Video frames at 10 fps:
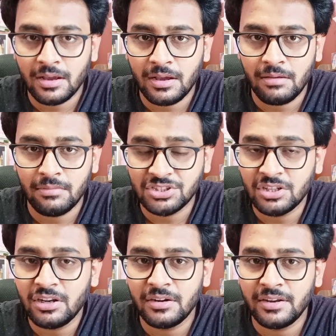uh,
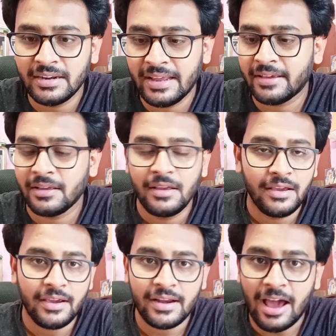machine learning like
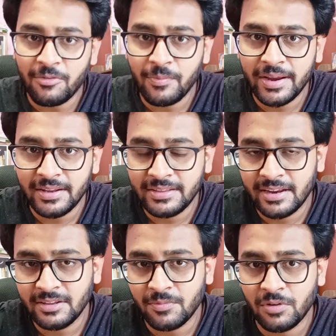graph mining
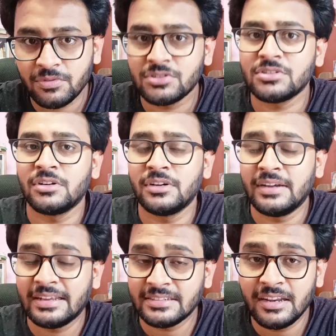there is a professor
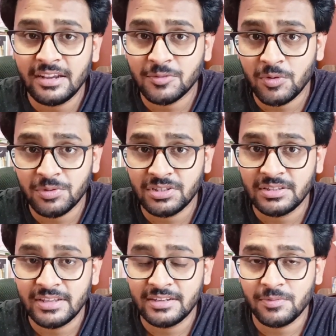natural language
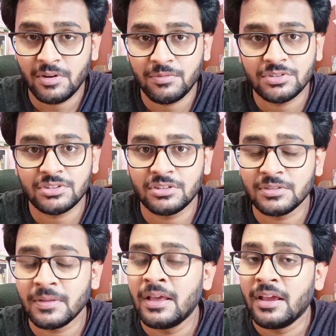processing there is a
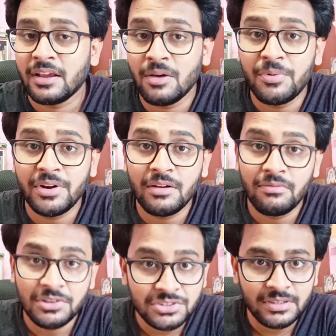professor computer
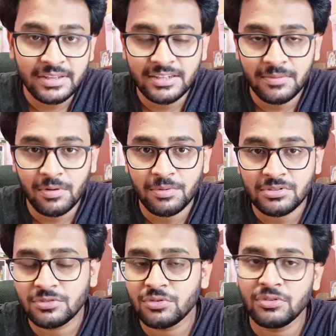vision there is a
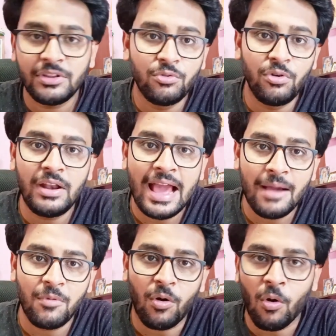professor so you will
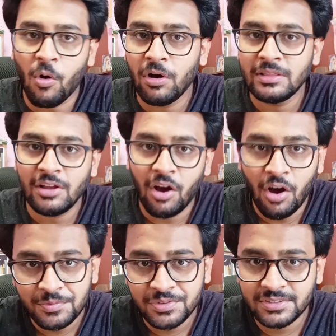have all the
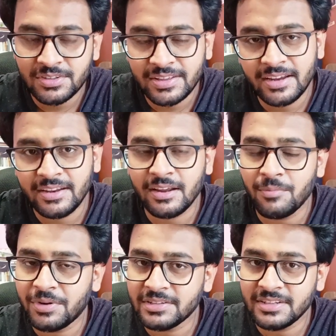options there in
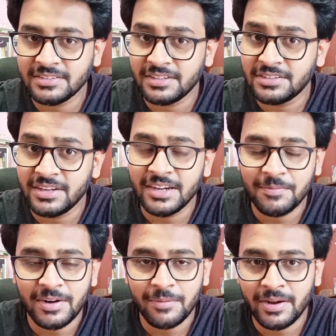computer science and engineering
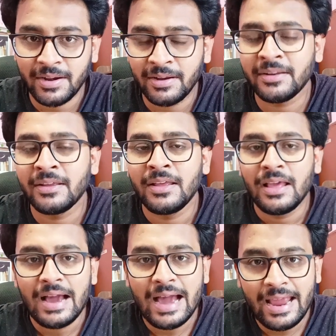department in
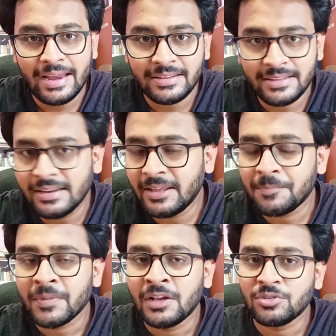IIT
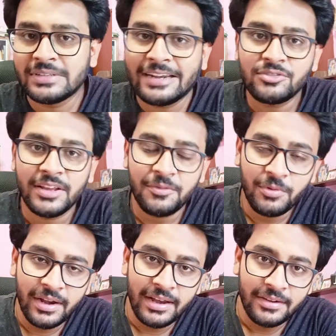Delhi so that's why if
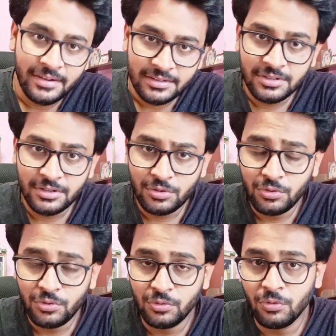you are interested to
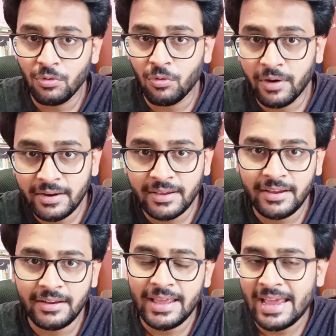do work
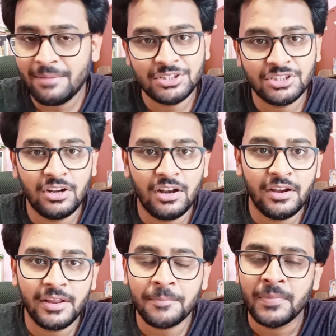in AI machine
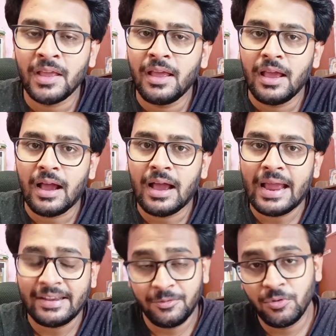learning
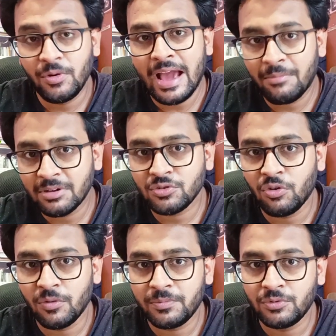uh, and if you have a
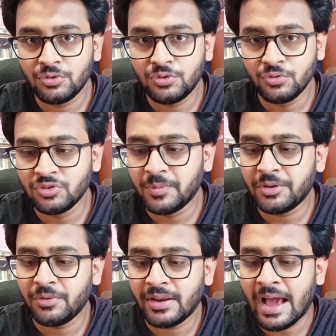scope to choose
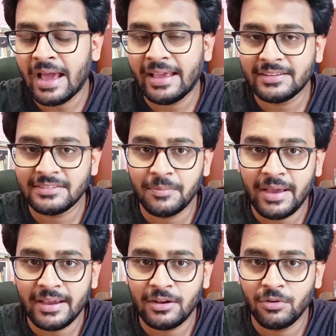between IISc
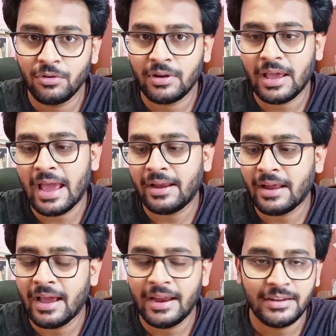Bangalore
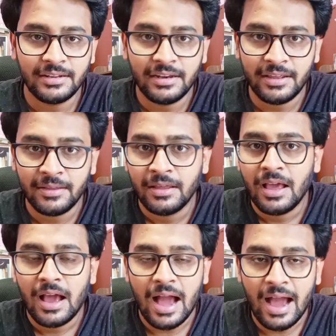and IIT Delhi,
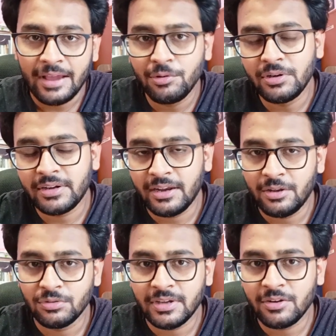I will tell
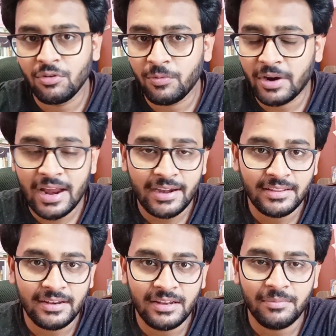you that go for
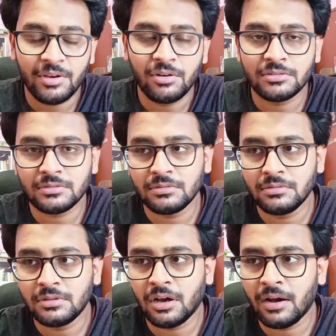IIT Delhi because
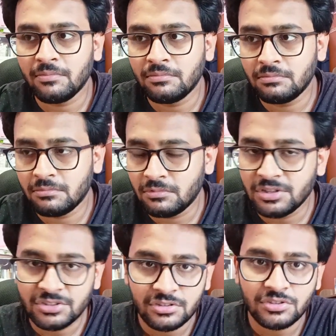the
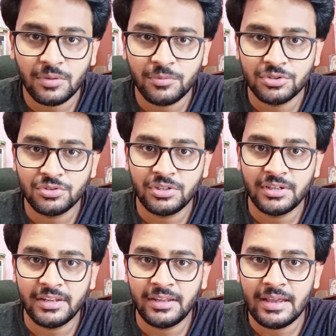research
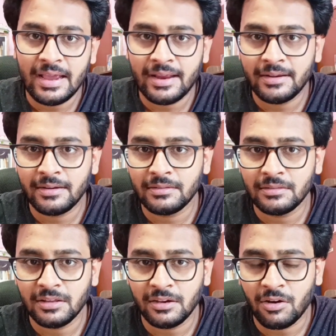opportunity and
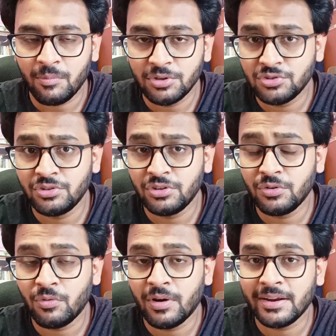the opportunity
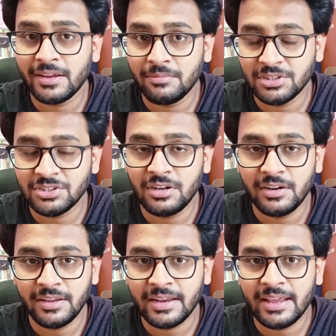to work in machine
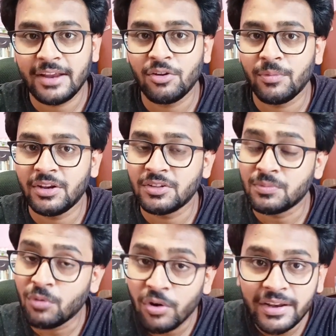learning and AI domain
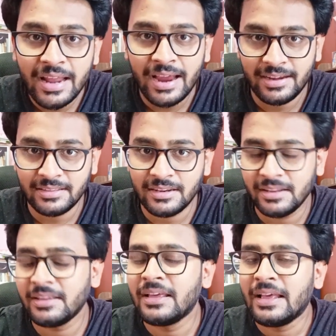is more in IIT
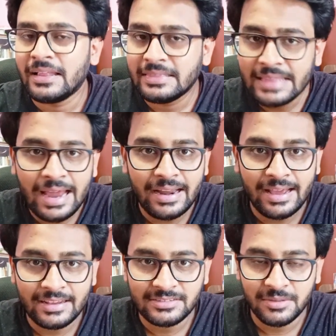Delhi than
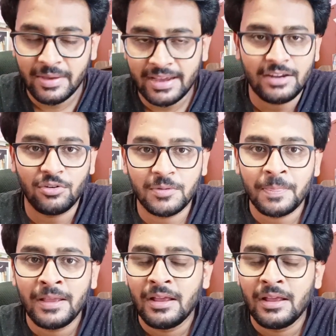IISc Bangalore.